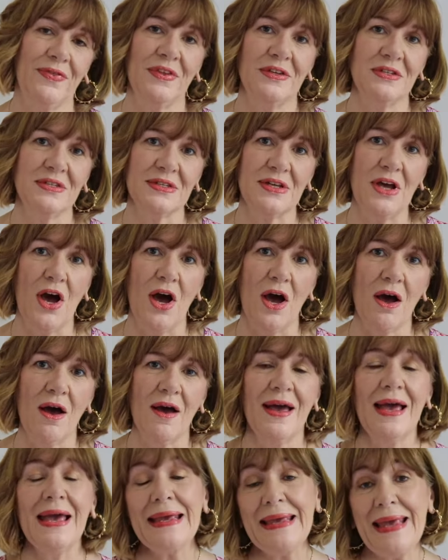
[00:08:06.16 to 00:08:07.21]
the
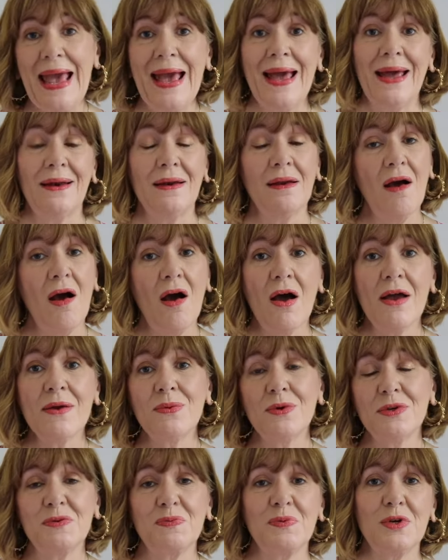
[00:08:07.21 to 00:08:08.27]
skirt, again,
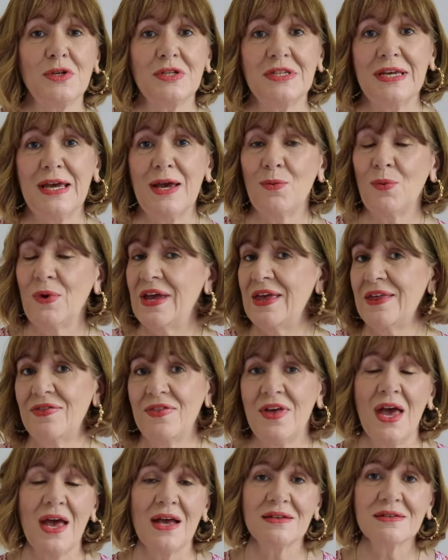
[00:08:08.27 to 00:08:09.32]
I would put it with
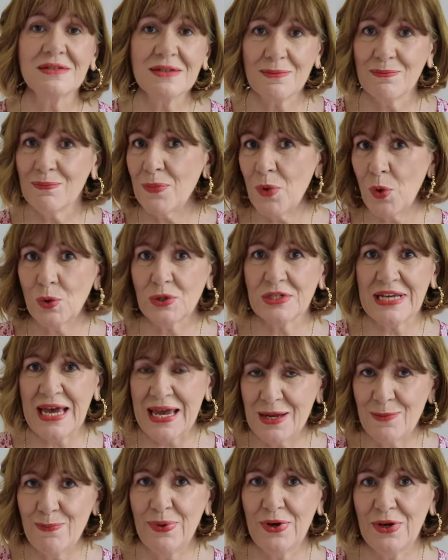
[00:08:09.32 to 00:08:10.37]
some more
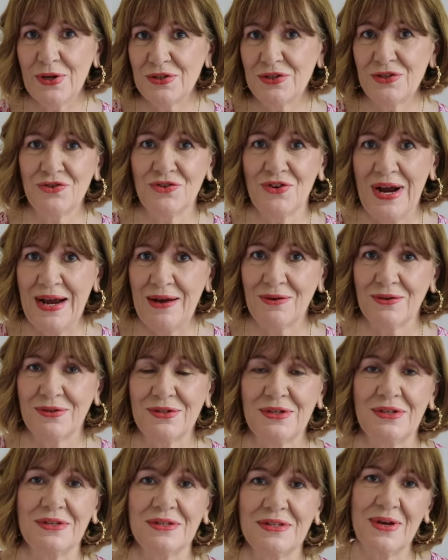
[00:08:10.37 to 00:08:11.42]
tapered
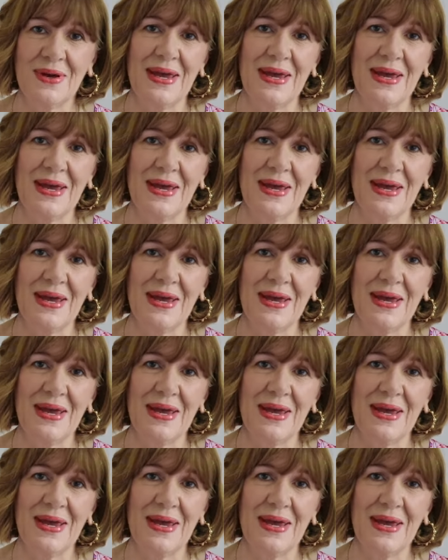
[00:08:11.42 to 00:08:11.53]
trousers.